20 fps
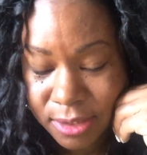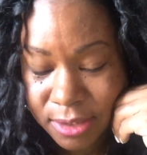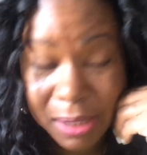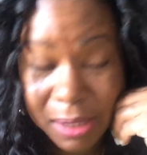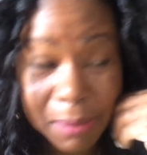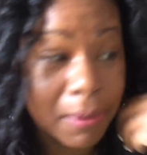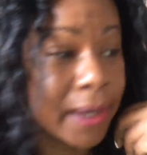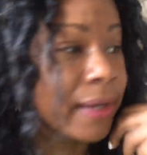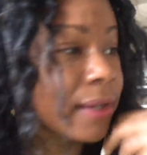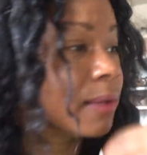
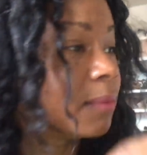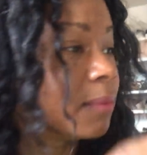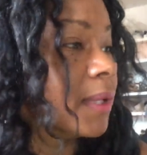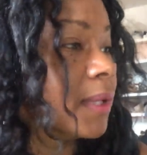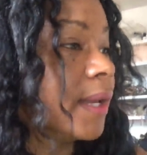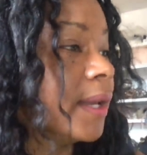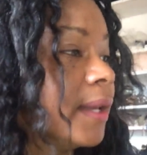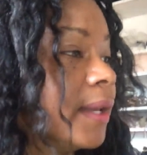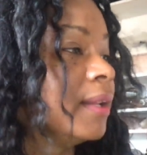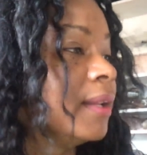Somebody
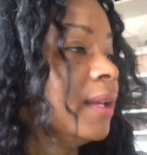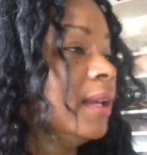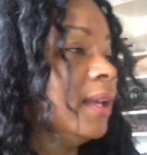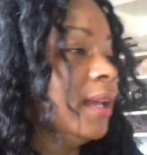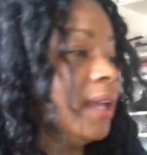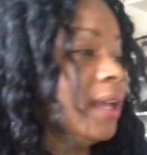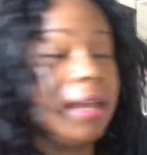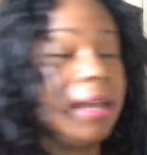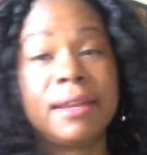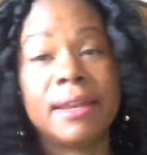complained,
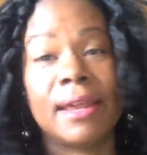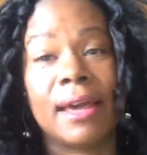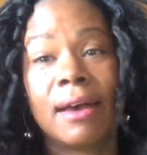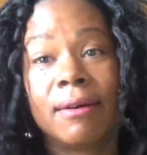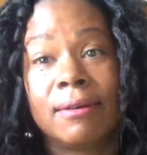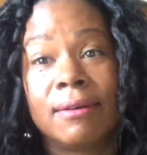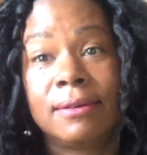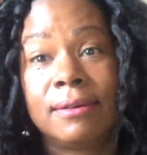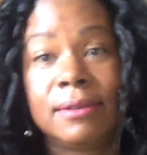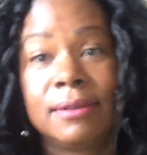and
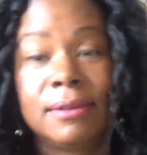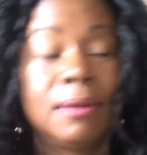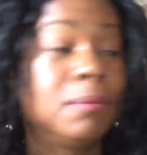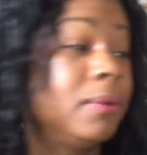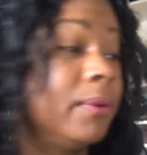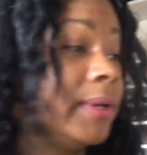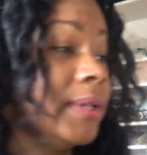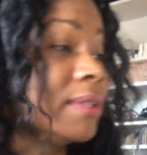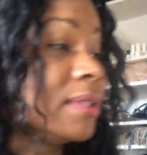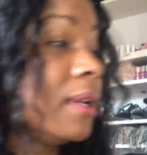now the
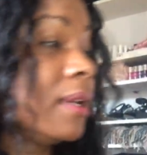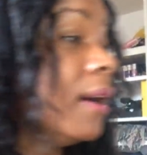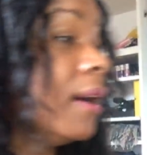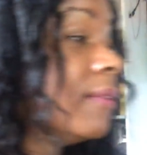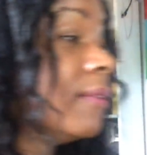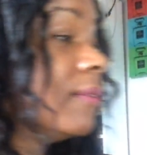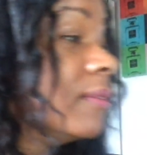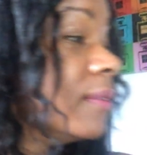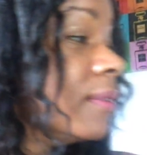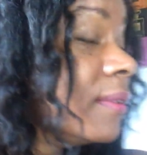boy is
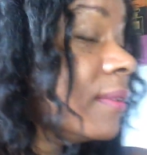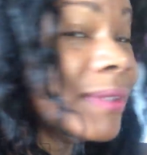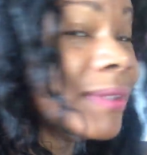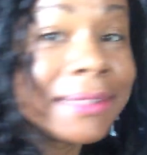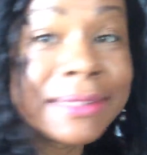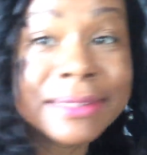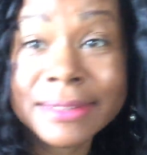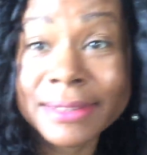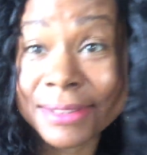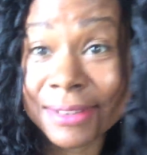off.
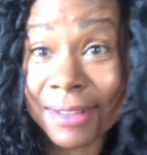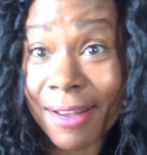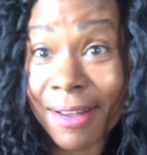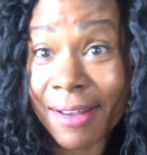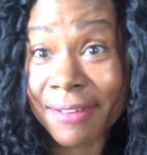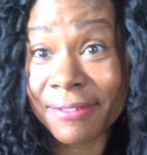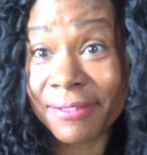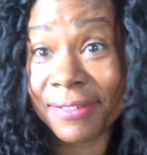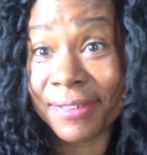He's off.